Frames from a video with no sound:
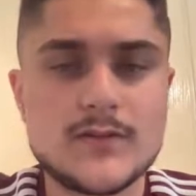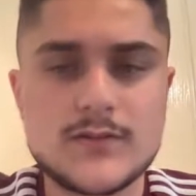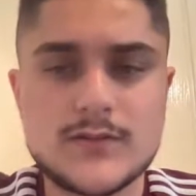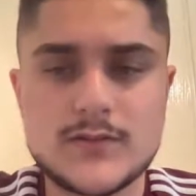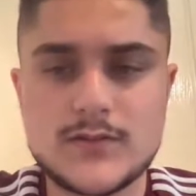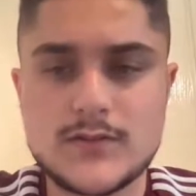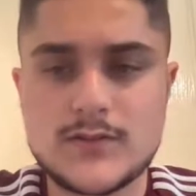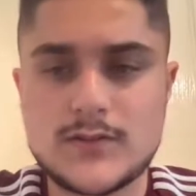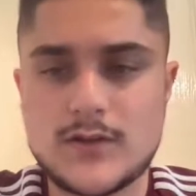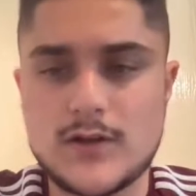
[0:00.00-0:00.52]

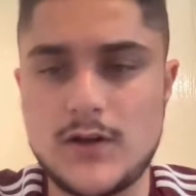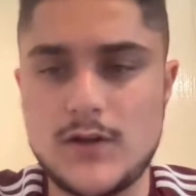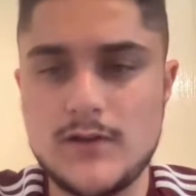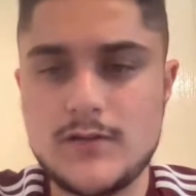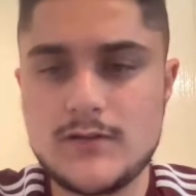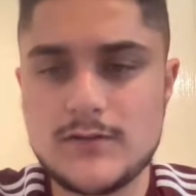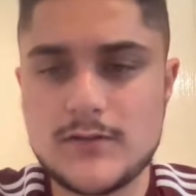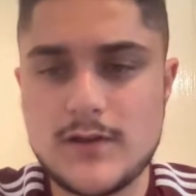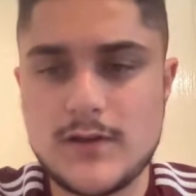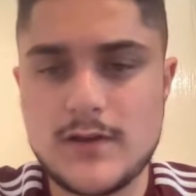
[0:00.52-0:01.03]

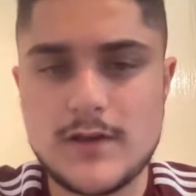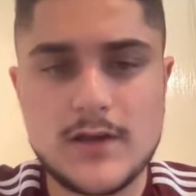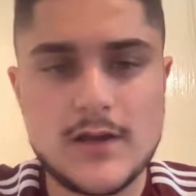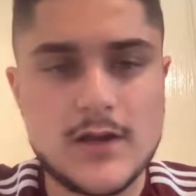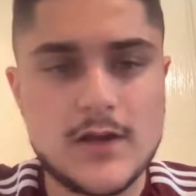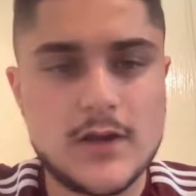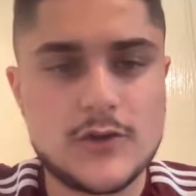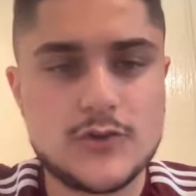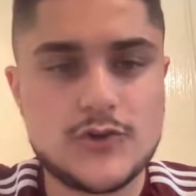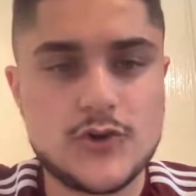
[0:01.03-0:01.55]
So,
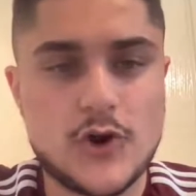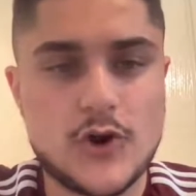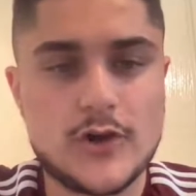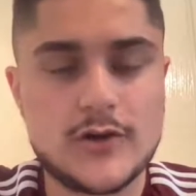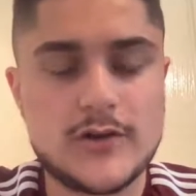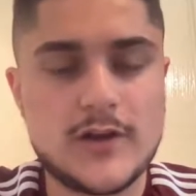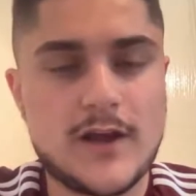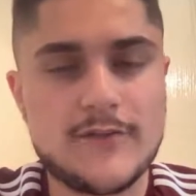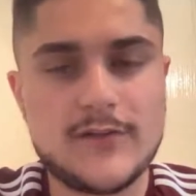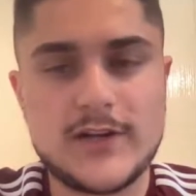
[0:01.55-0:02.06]

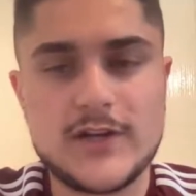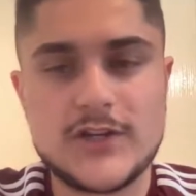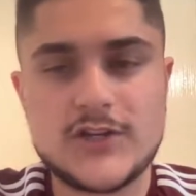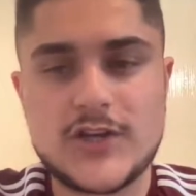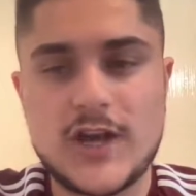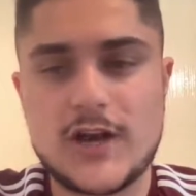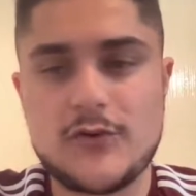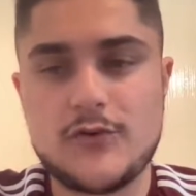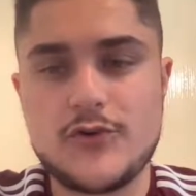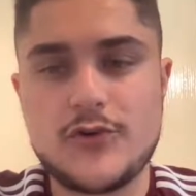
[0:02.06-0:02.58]
John, loving the
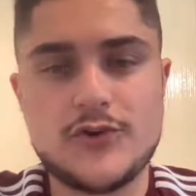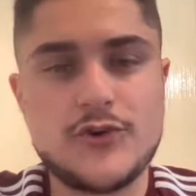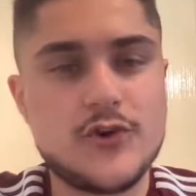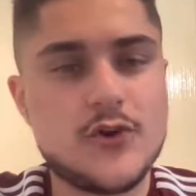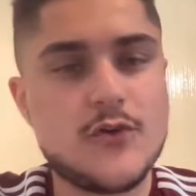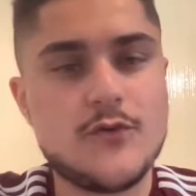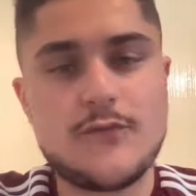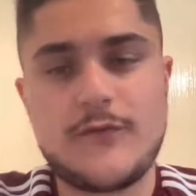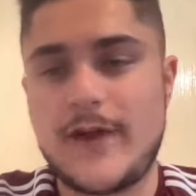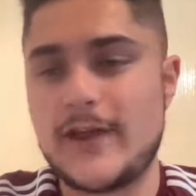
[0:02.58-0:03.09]
channel. You're
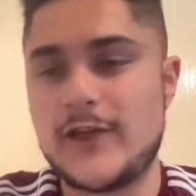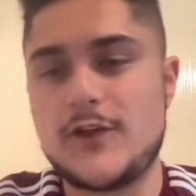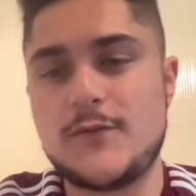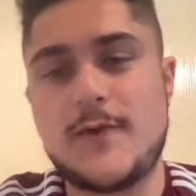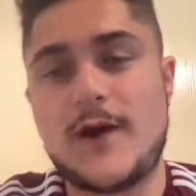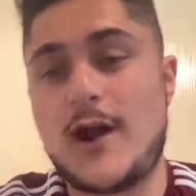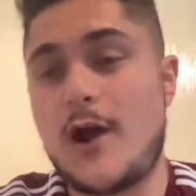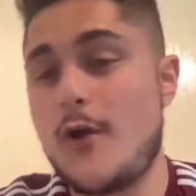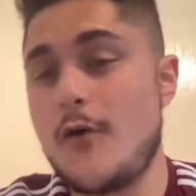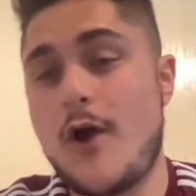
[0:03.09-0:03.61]
new. Thank you,
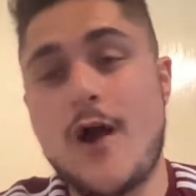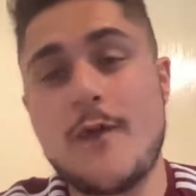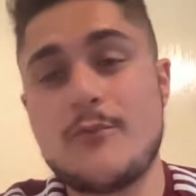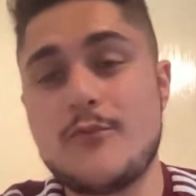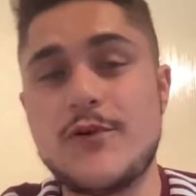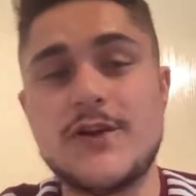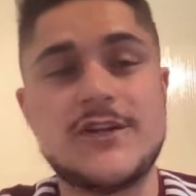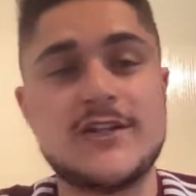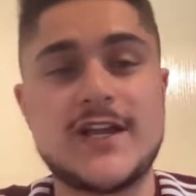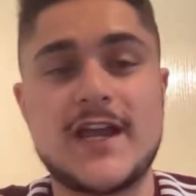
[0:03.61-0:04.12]
man. I
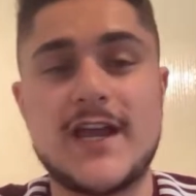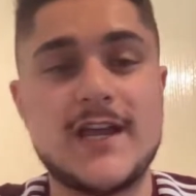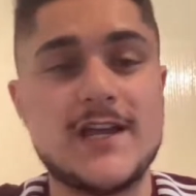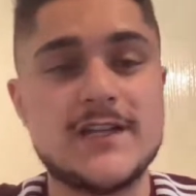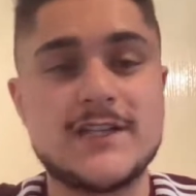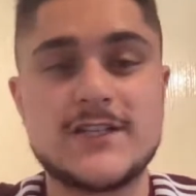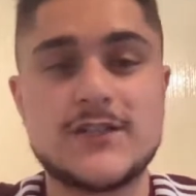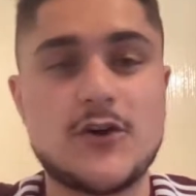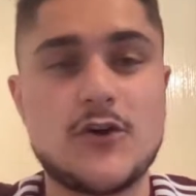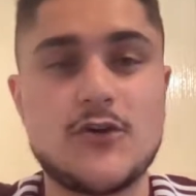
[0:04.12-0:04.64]
appreciate it.
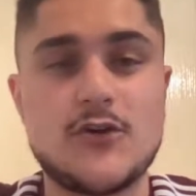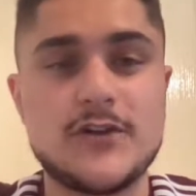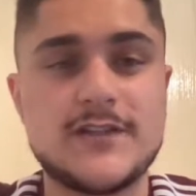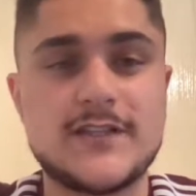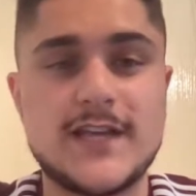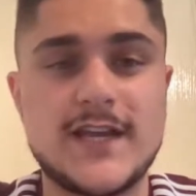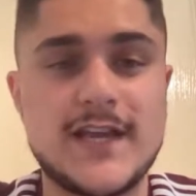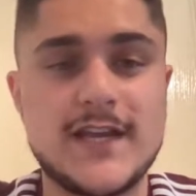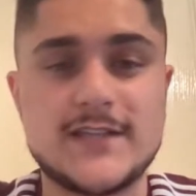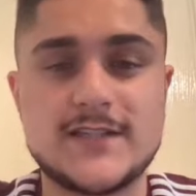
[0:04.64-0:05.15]
It's so good
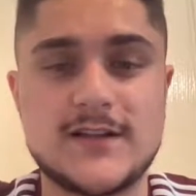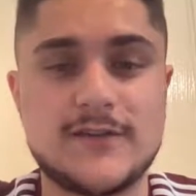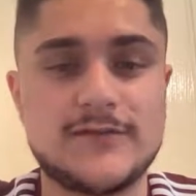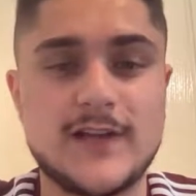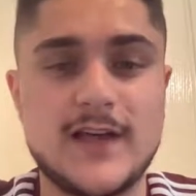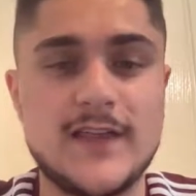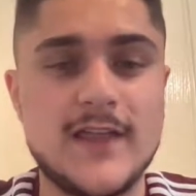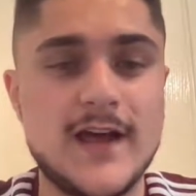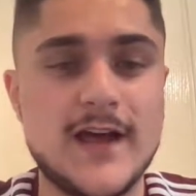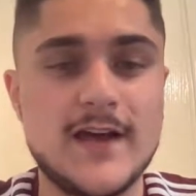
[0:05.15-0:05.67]
to hear stuff
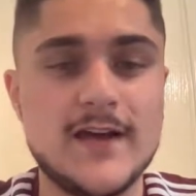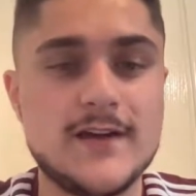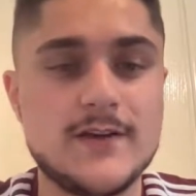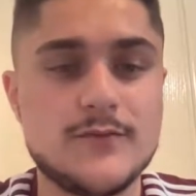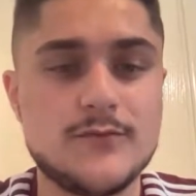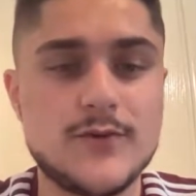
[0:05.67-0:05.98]
like that.